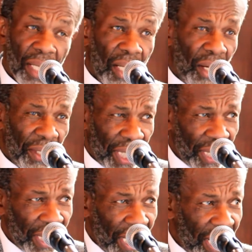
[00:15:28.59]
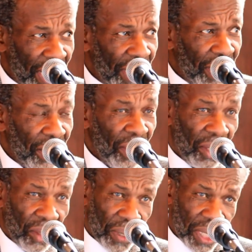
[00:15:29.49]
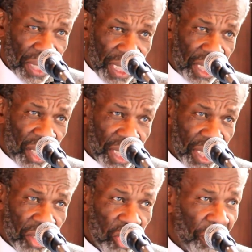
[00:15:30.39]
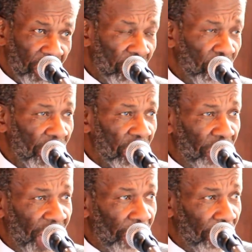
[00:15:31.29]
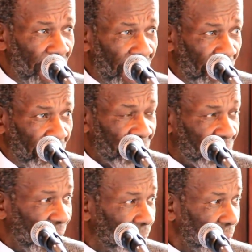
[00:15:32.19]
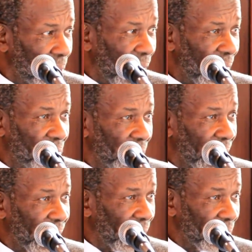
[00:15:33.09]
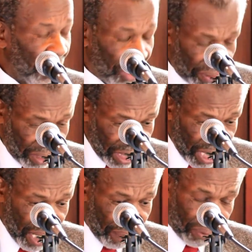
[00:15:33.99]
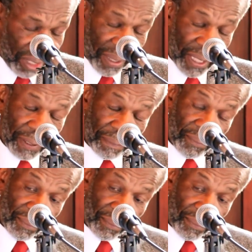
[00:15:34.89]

On the other end was a Dr. Cooper, who was my preceptor at City College previously.